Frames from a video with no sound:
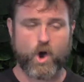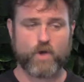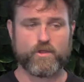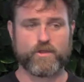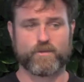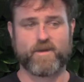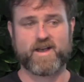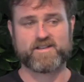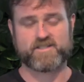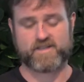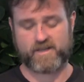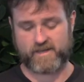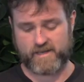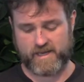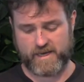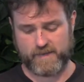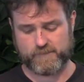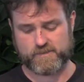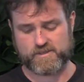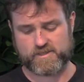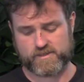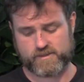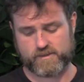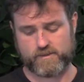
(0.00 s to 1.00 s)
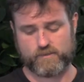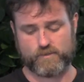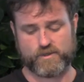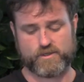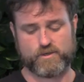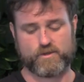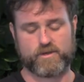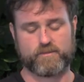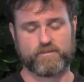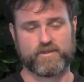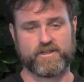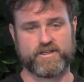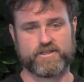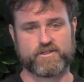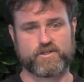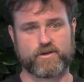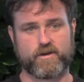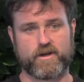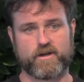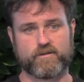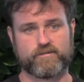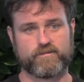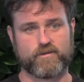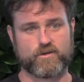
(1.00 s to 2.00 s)
The rest of the heaps we do complete
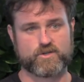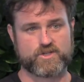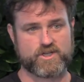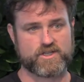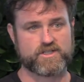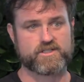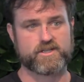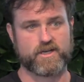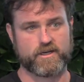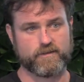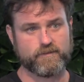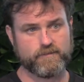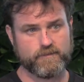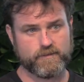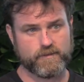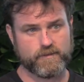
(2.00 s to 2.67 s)
during a full GC.